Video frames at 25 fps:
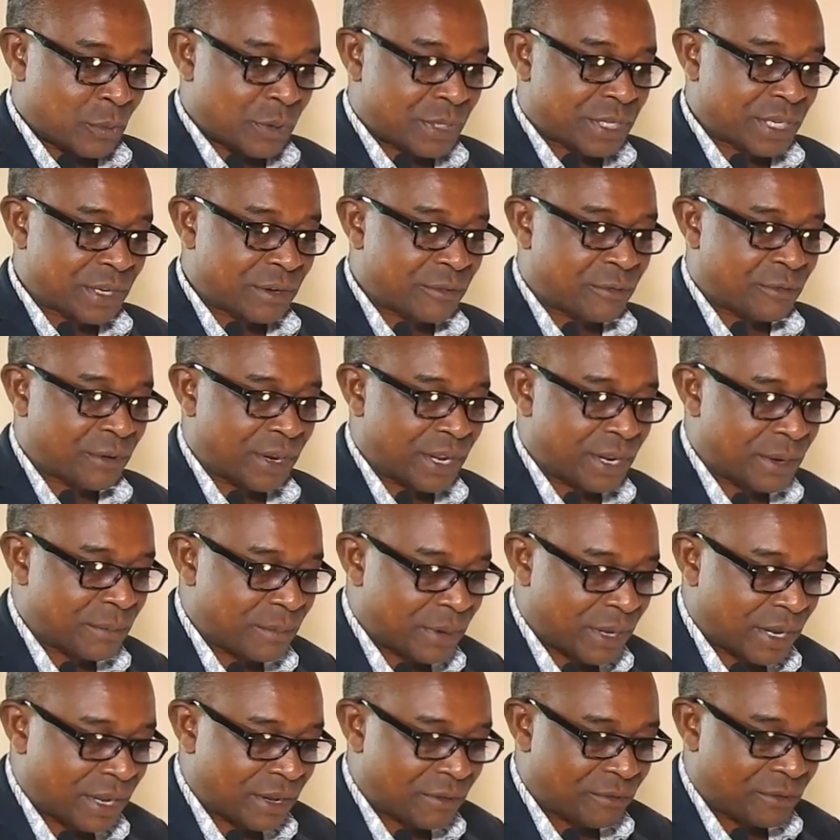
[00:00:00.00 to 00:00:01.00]
which define
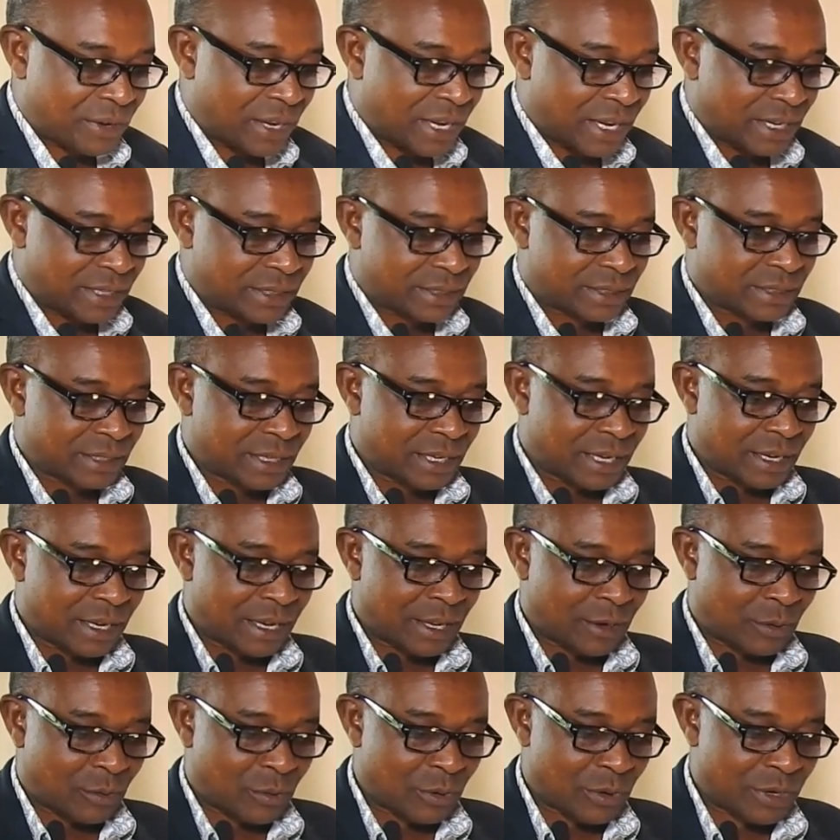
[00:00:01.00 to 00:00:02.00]
behaviors
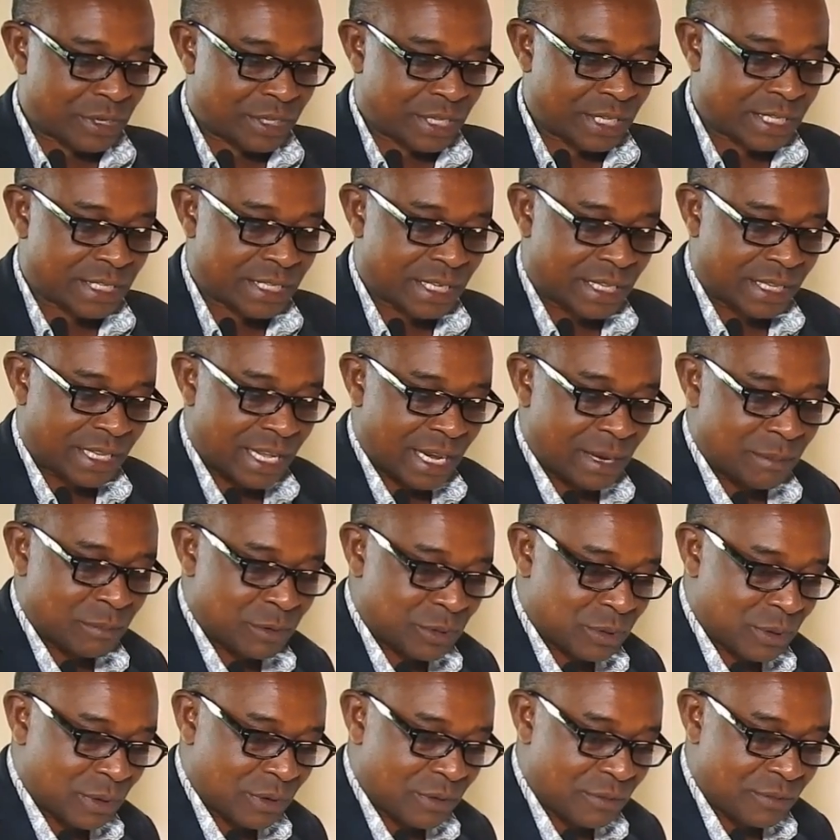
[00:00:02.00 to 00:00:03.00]
and qualities in
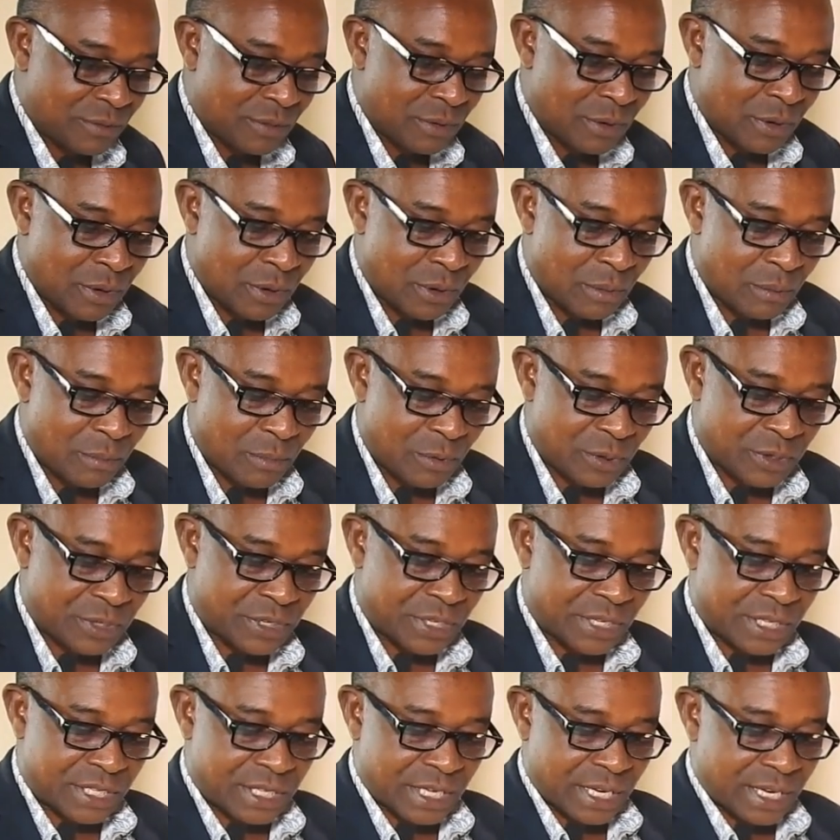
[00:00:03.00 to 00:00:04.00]
terms of
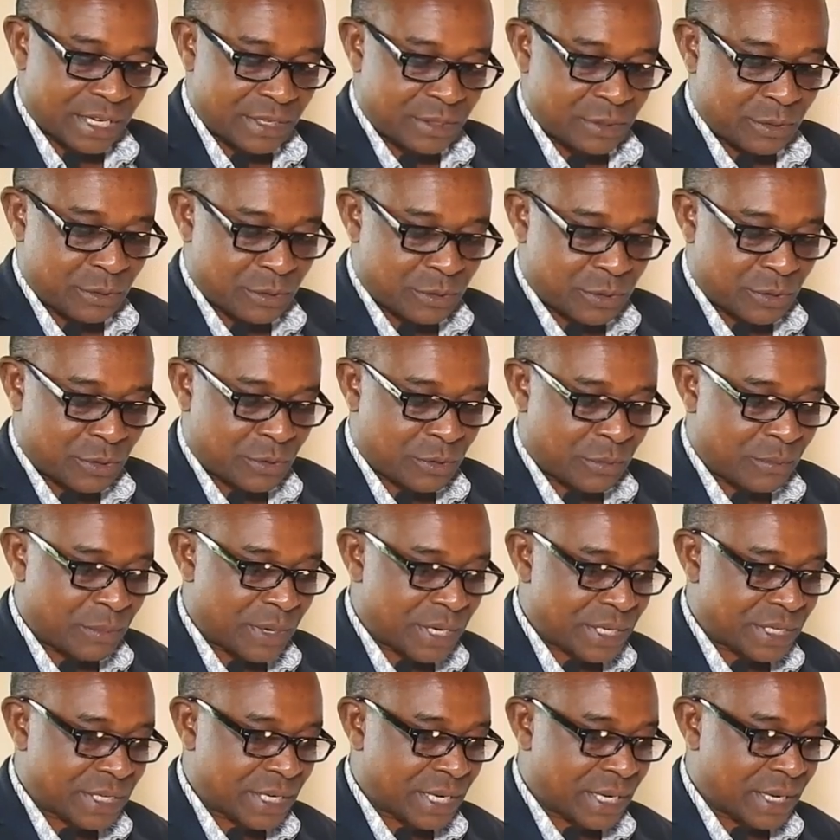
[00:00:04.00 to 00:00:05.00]
procedures used to
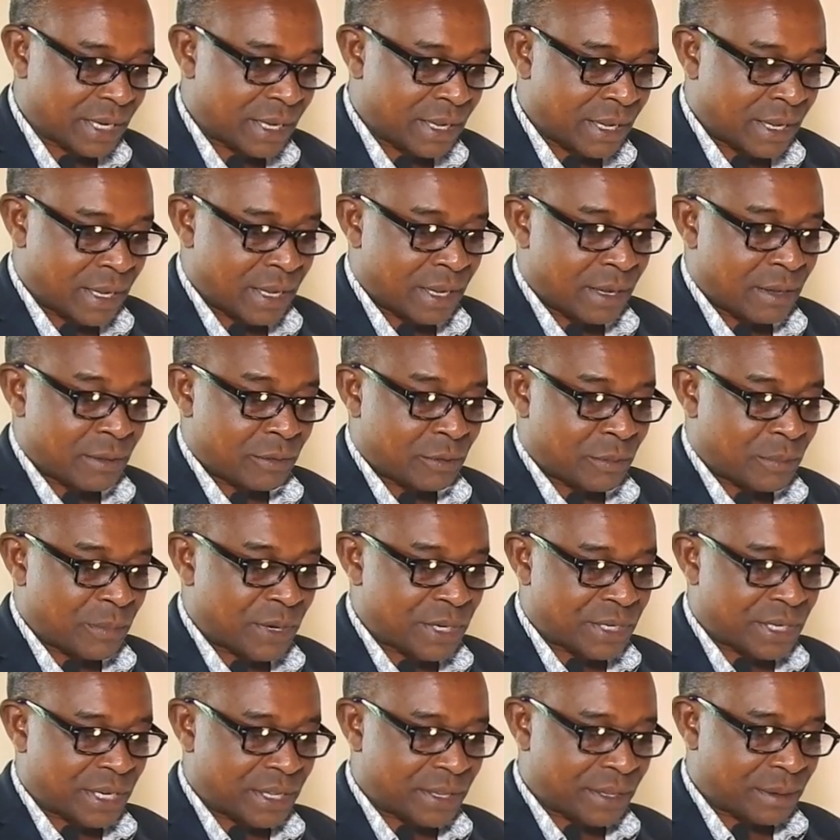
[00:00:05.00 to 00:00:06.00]
measure
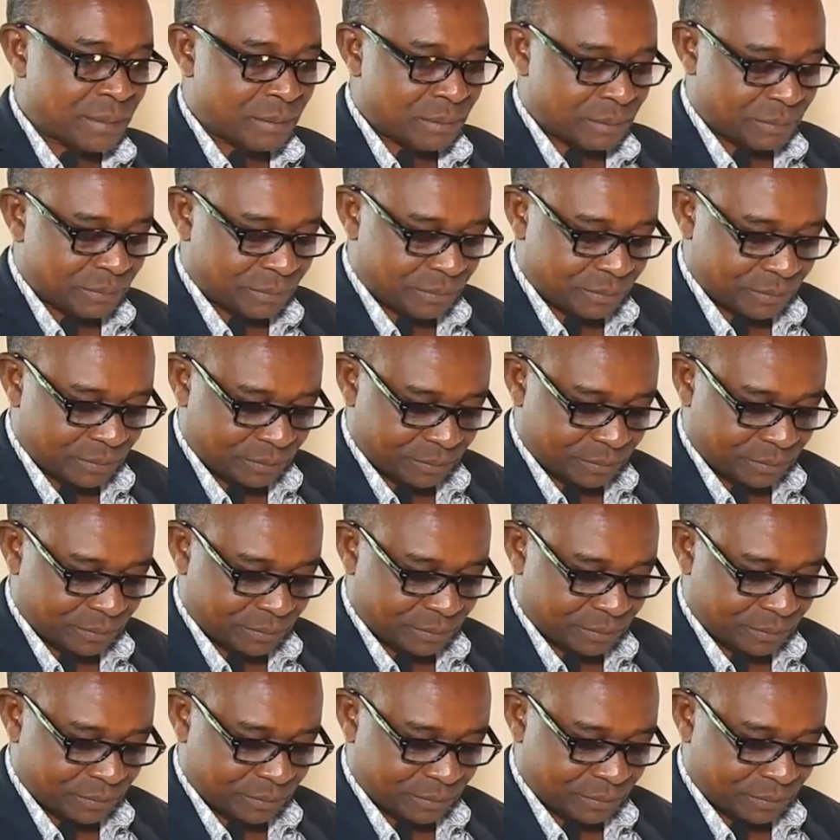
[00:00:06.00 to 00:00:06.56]
them.